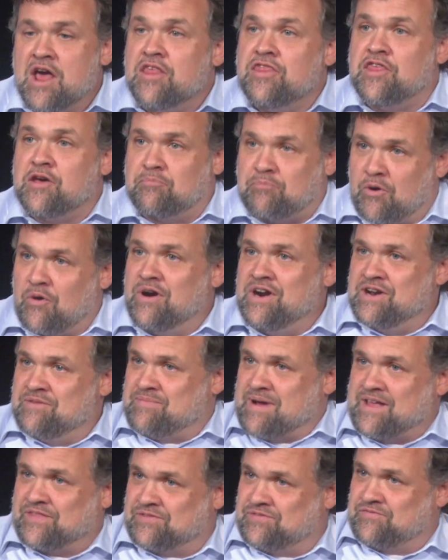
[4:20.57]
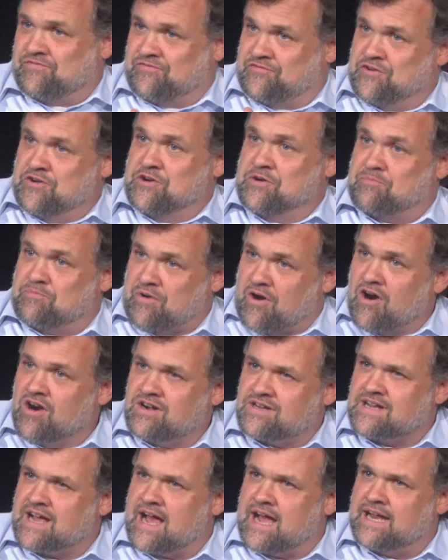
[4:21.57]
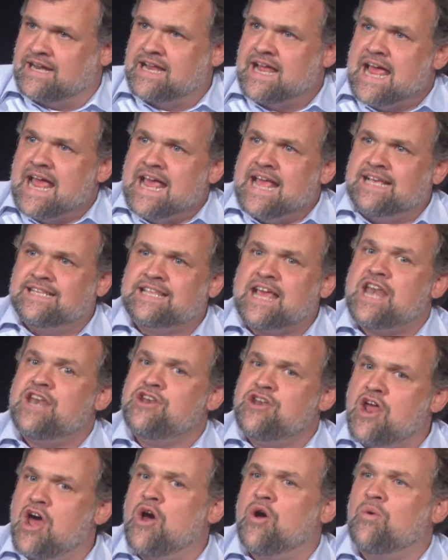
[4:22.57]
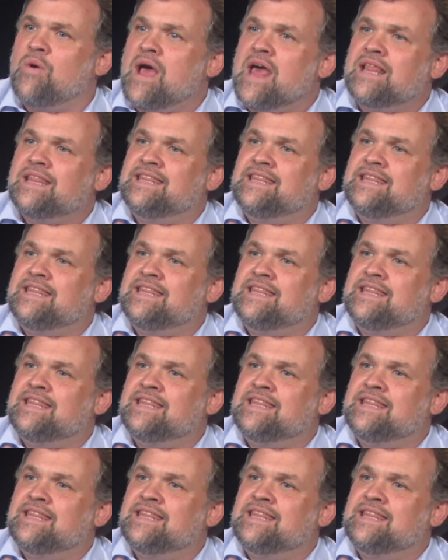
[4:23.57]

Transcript: The point about food apartheid is that no,